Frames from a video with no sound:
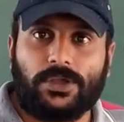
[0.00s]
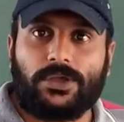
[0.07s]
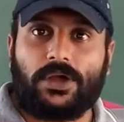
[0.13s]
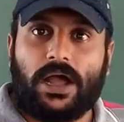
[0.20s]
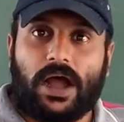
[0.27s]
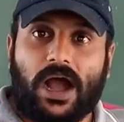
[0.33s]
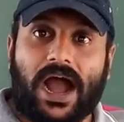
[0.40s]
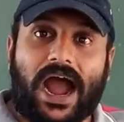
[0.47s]

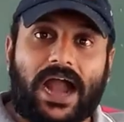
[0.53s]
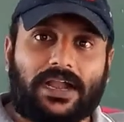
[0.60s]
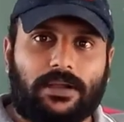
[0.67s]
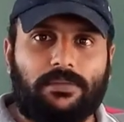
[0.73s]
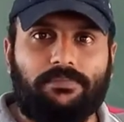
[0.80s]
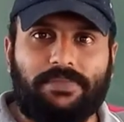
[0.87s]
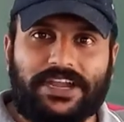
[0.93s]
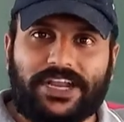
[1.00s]

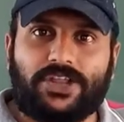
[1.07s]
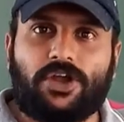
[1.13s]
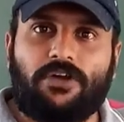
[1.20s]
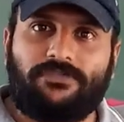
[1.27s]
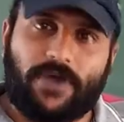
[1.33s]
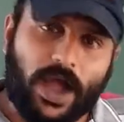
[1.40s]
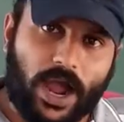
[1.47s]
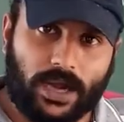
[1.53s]
Heart, beating
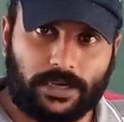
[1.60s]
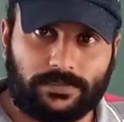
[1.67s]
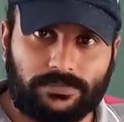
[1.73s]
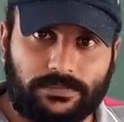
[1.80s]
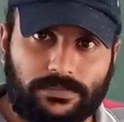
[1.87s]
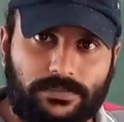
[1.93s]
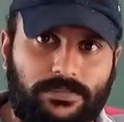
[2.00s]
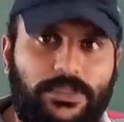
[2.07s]
of heart,
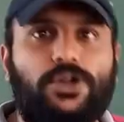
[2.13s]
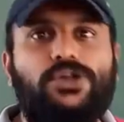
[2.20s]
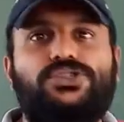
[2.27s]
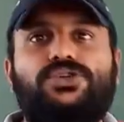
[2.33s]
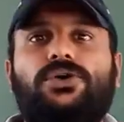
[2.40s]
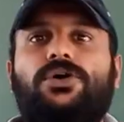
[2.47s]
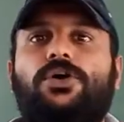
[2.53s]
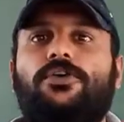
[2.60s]
there
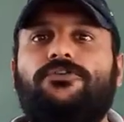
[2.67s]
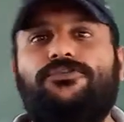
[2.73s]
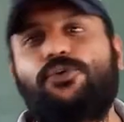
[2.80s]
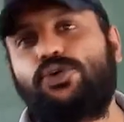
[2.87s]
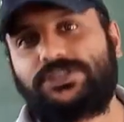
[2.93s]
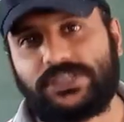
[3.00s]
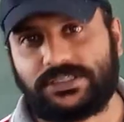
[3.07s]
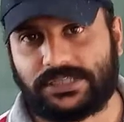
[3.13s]
also
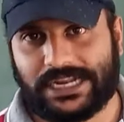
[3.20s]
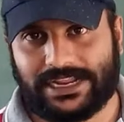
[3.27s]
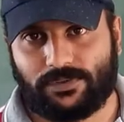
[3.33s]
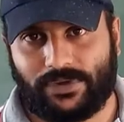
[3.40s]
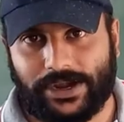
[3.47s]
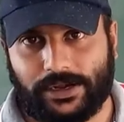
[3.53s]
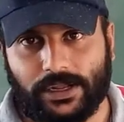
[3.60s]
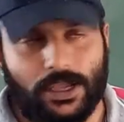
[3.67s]
force is
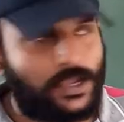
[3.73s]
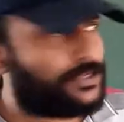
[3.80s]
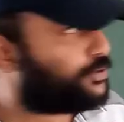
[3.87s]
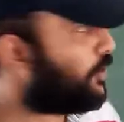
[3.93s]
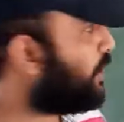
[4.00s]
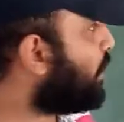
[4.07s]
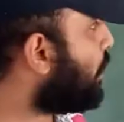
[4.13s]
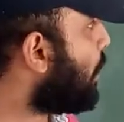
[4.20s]
required.
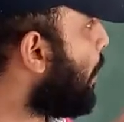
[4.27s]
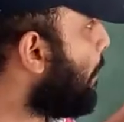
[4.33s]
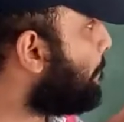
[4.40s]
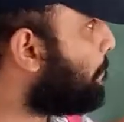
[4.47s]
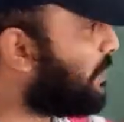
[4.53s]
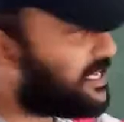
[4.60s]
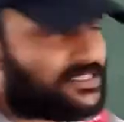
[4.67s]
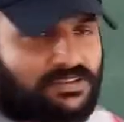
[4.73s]
So here
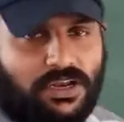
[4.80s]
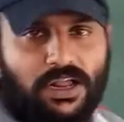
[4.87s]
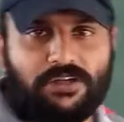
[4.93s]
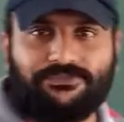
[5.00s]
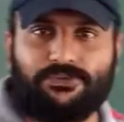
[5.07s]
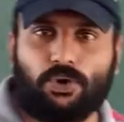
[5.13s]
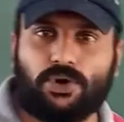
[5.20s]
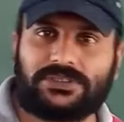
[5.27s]
muscular
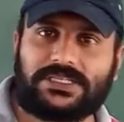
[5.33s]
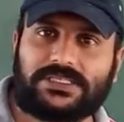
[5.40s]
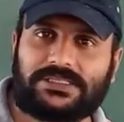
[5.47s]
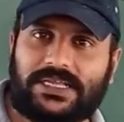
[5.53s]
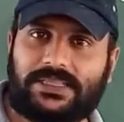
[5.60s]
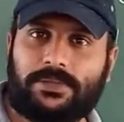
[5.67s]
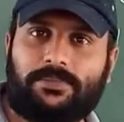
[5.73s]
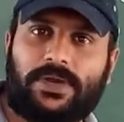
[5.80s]
force is
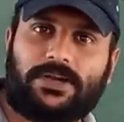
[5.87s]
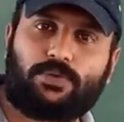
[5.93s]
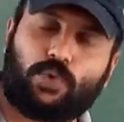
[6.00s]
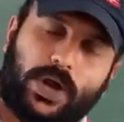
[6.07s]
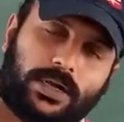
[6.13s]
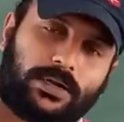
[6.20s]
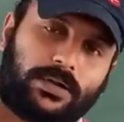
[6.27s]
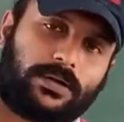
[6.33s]
nothing but
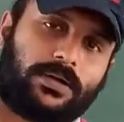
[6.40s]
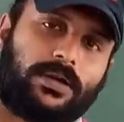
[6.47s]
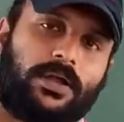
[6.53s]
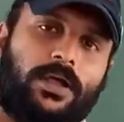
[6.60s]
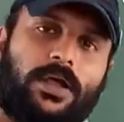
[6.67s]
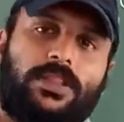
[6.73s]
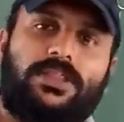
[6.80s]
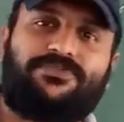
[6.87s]
what?
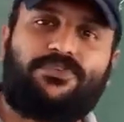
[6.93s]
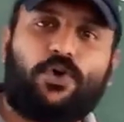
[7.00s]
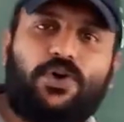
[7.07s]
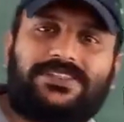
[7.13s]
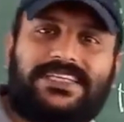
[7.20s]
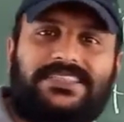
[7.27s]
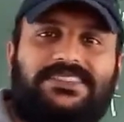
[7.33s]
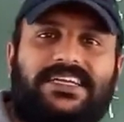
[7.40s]
The
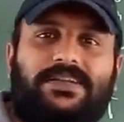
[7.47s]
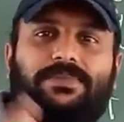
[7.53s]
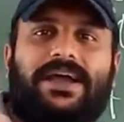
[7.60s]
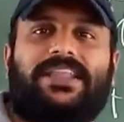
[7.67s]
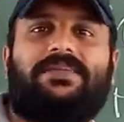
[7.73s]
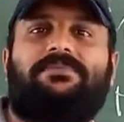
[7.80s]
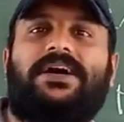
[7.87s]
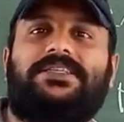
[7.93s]
force exerted
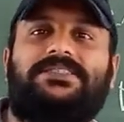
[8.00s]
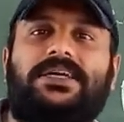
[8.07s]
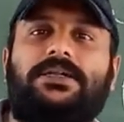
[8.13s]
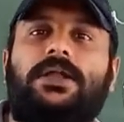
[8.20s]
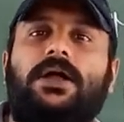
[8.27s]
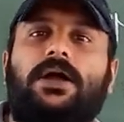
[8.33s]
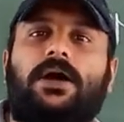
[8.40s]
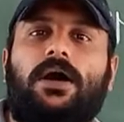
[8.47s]
by the
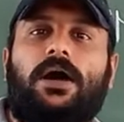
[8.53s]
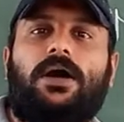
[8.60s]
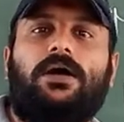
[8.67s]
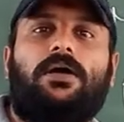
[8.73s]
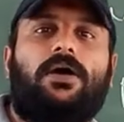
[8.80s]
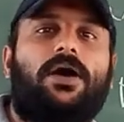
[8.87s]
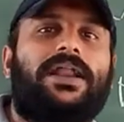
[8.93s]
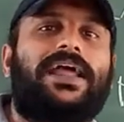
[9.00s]
muscle
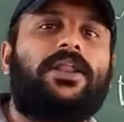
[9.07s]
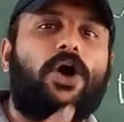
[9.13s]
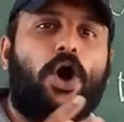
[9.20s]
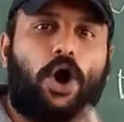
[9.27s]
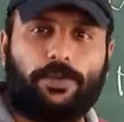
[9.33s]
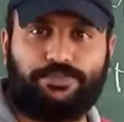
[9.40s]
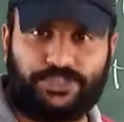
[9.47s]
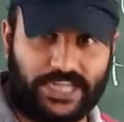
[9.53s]
on an
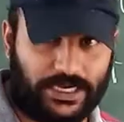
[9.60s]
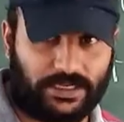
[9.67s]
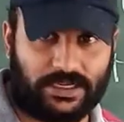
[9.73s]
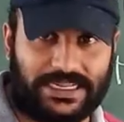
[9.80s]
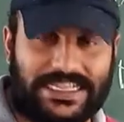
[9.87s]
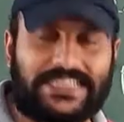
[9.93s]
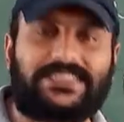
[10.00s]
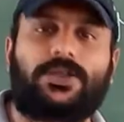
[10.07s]

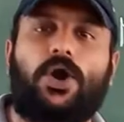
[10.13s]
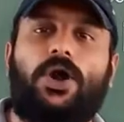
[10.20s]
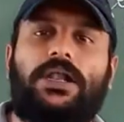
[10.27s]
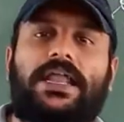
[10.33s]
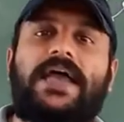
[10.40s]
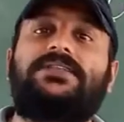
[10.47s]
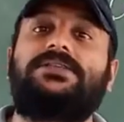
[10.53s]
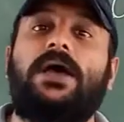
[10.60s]
object is called
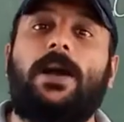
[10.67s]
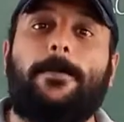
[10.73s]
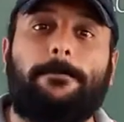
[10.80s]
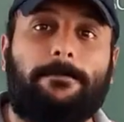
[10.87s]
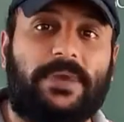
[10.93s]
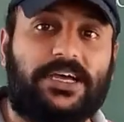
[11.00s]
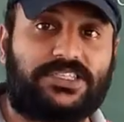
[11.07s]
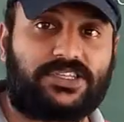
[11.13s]

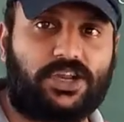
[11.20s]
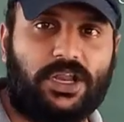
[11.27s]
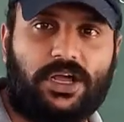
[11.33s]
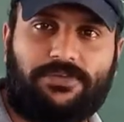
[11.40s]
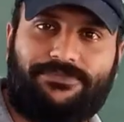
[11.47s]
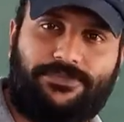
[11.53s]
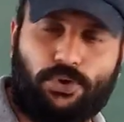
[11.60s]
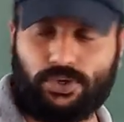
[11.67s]
as muscular force.